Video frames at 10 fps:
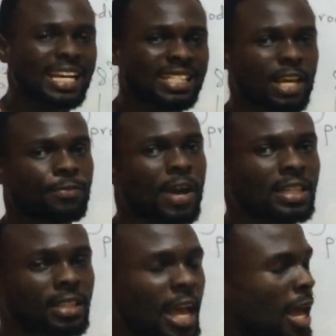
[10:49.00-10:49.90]
10 is
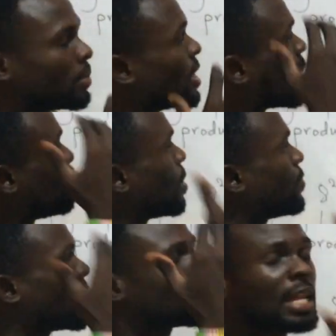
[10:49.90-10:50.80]
a
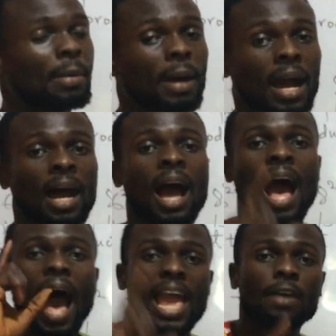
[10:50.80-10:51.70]
perfect number,
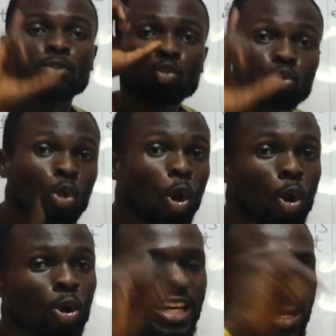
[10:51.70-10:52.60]
I have to
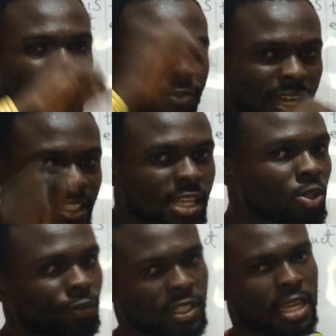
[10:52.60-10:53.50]
know the
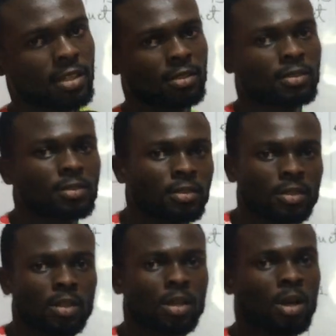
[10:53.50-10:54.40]
factors of 10.
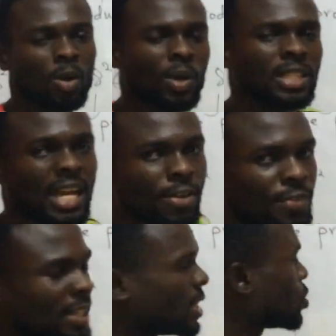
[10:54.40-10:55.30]
What are the
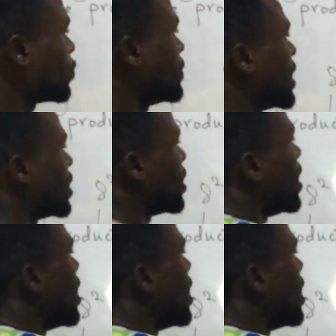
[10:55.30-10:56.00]
factors of 10?